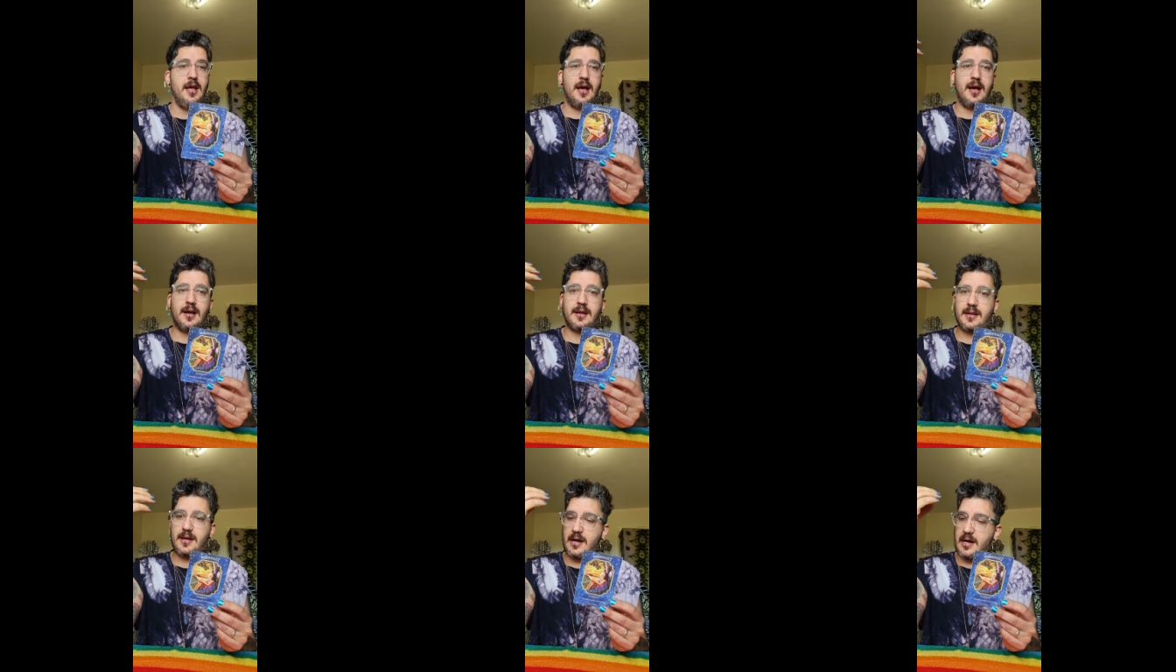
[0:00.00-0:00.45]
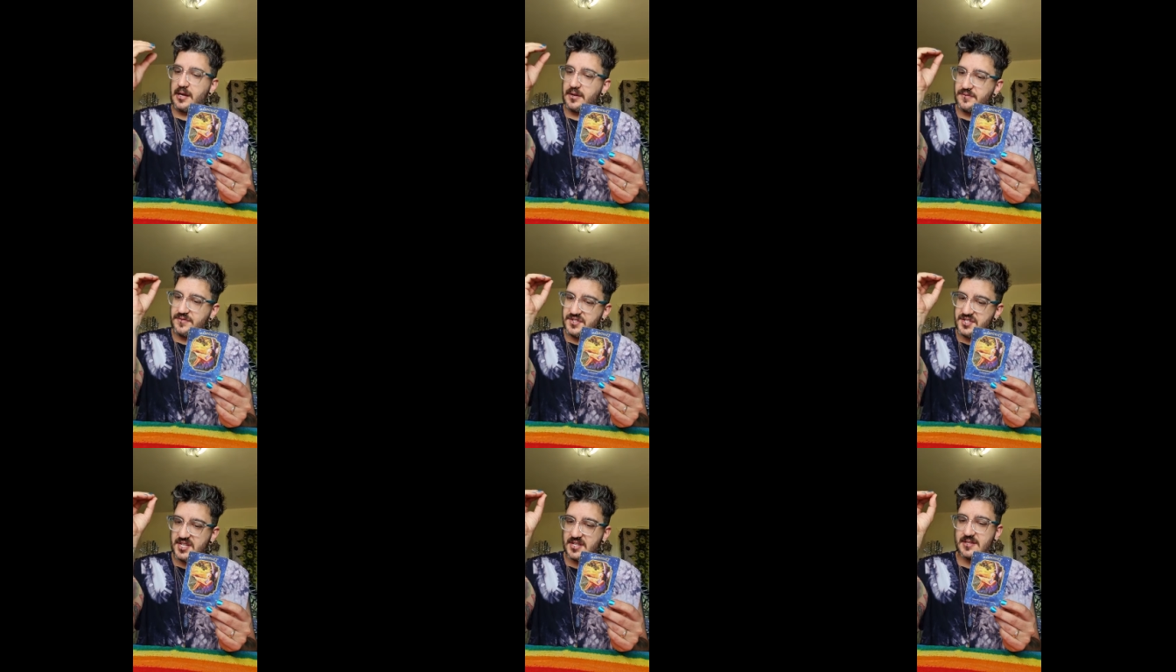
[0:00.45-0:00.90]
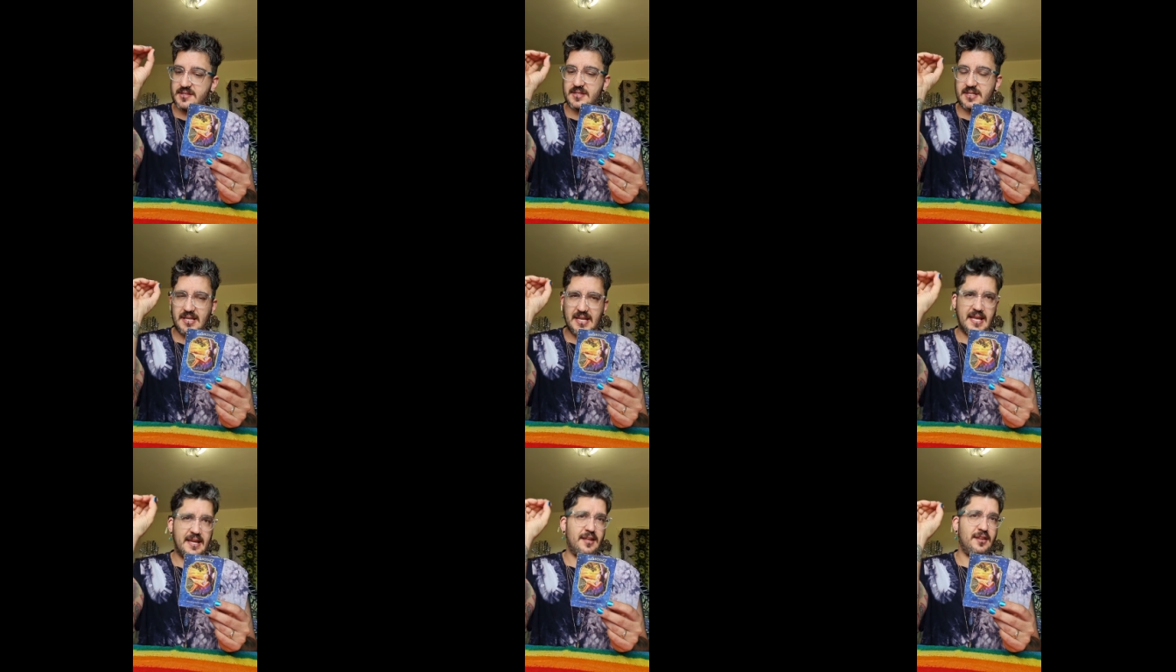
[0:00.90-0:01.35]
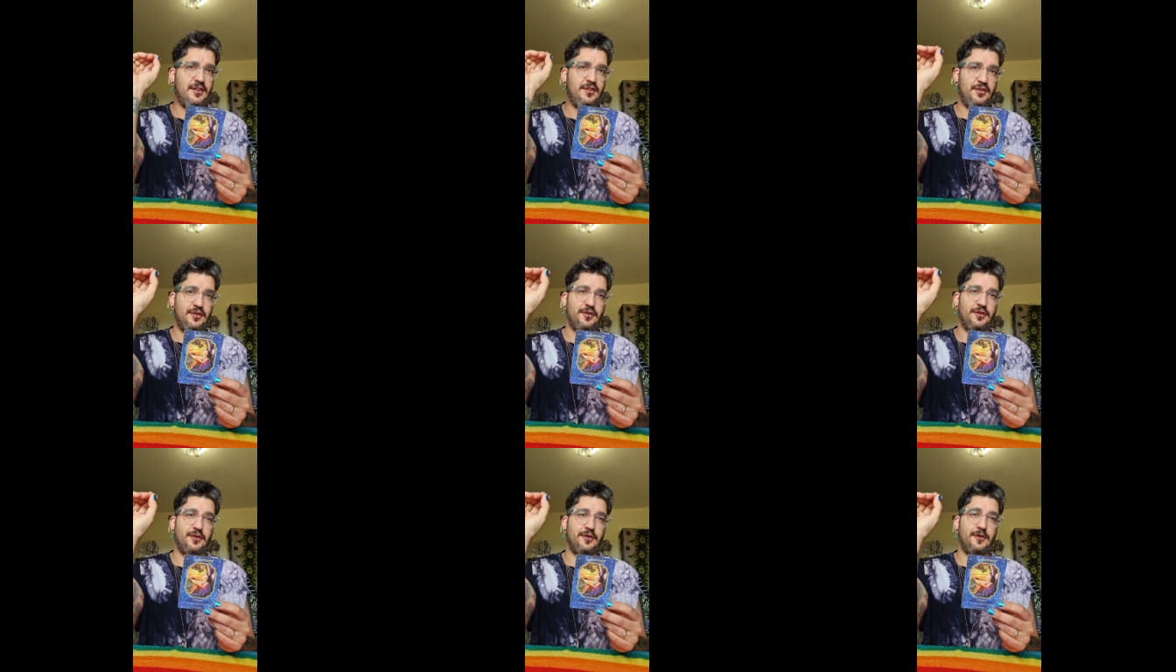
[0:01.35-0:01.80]
a card of just letting
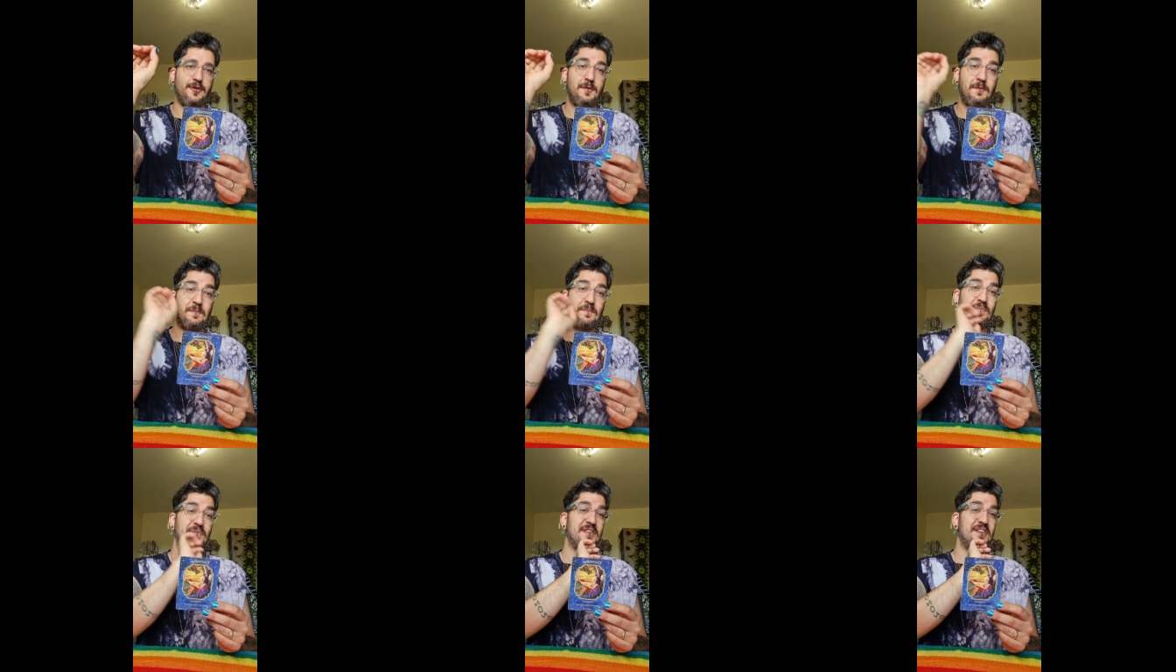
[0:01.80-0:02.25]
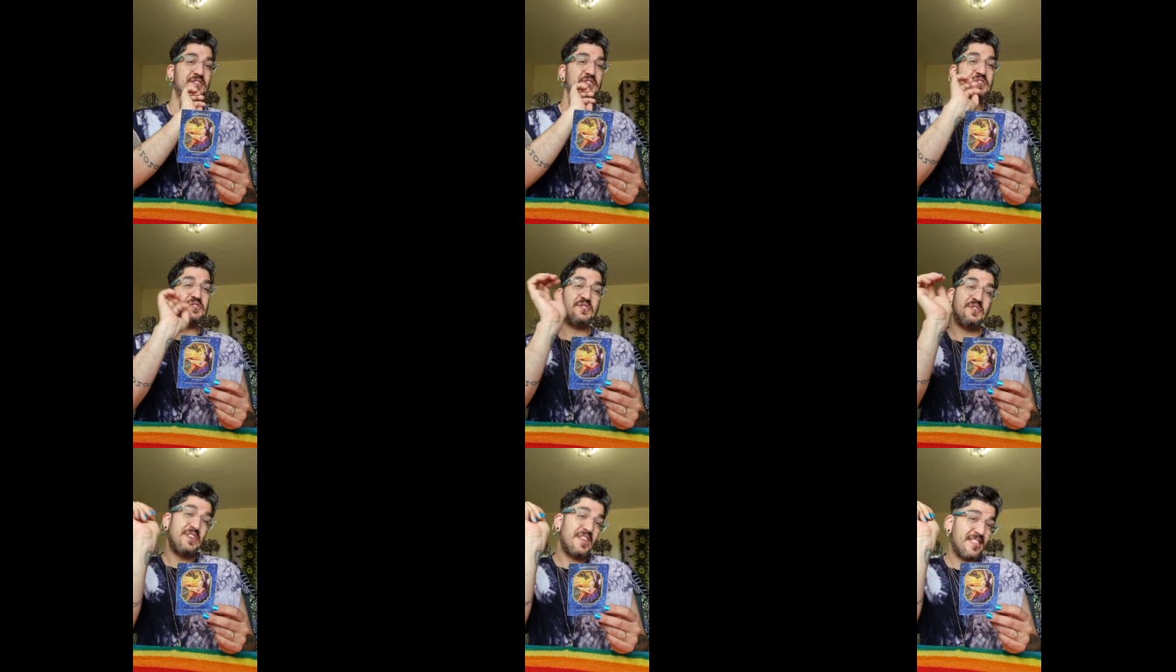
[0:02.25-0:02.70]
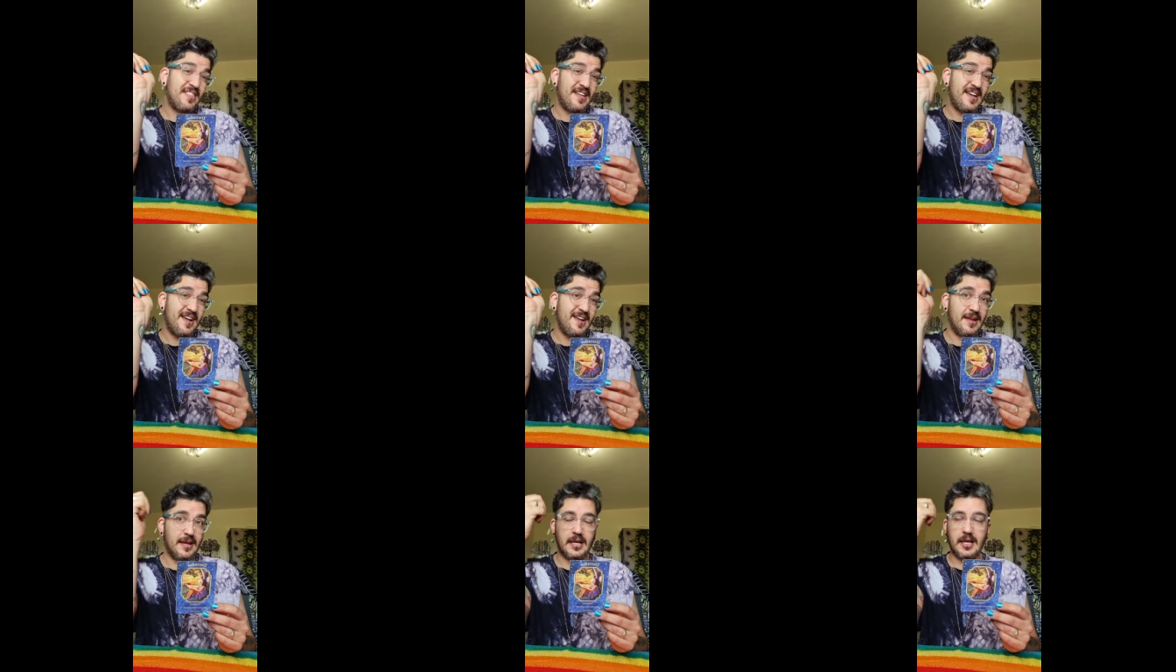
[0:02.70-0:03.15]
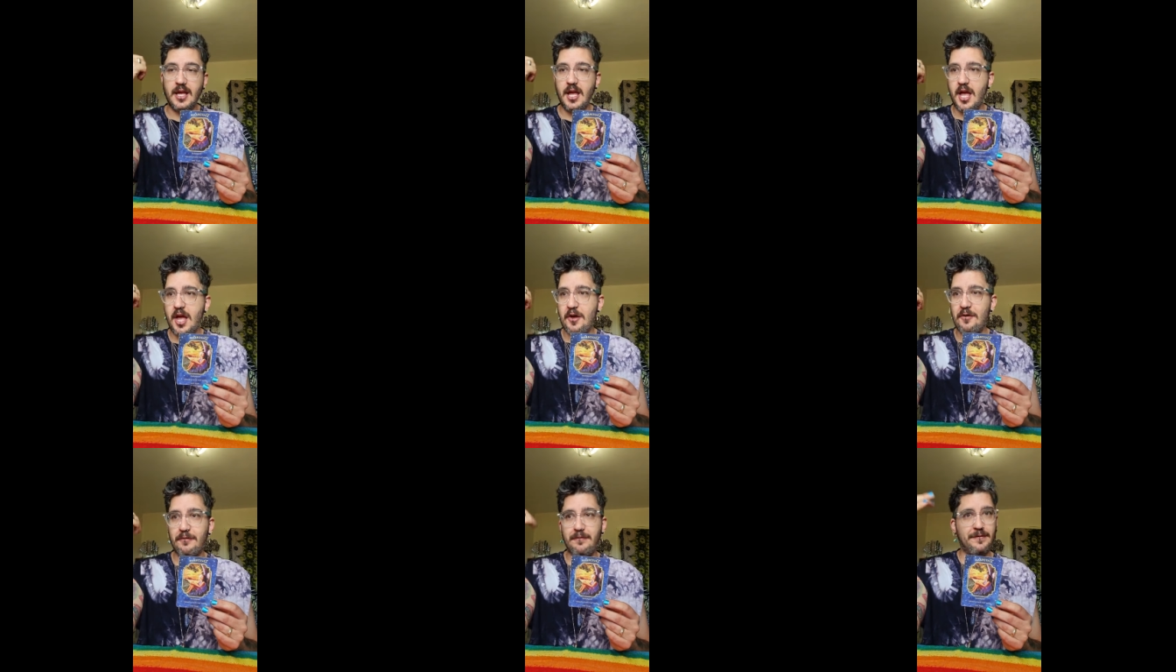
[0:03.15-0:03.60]
you do your thing,
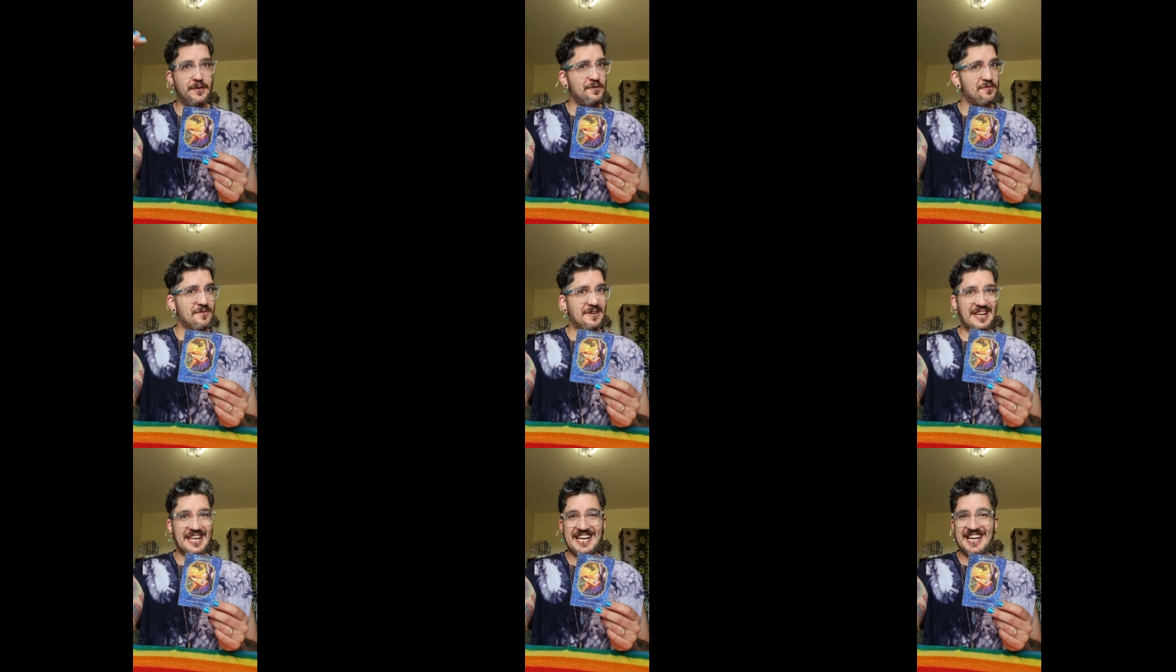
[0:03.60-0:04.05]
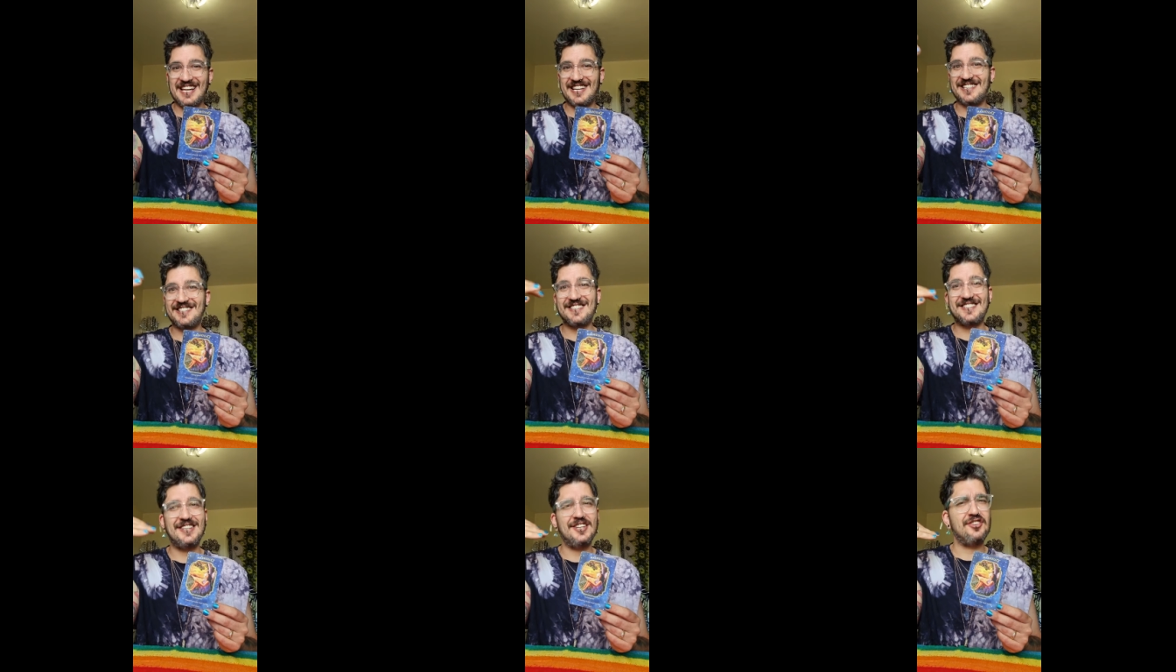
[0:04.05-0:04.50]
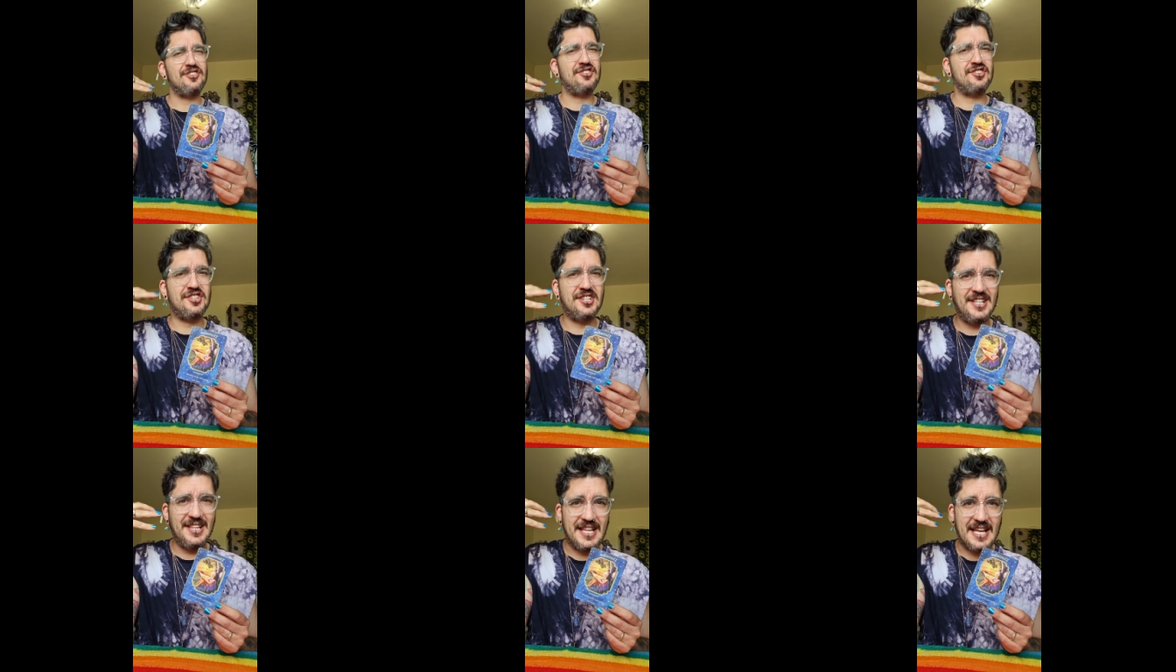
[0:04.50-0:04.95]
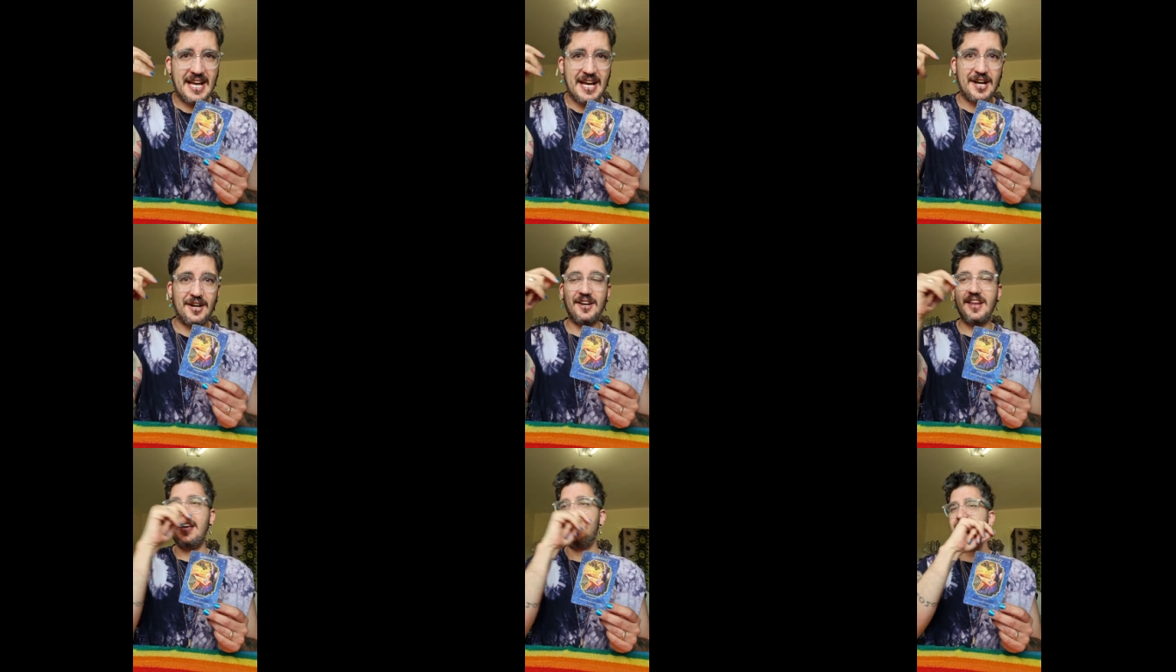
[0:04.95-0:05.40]
feel relaxed, chill
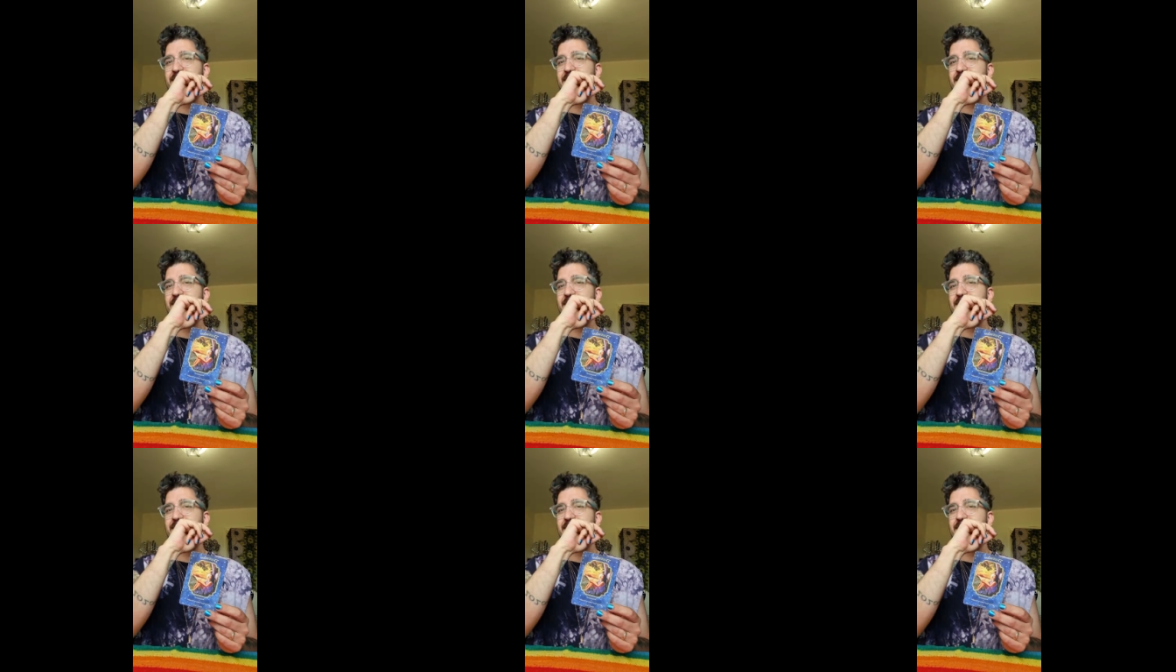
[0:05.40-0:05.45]
out,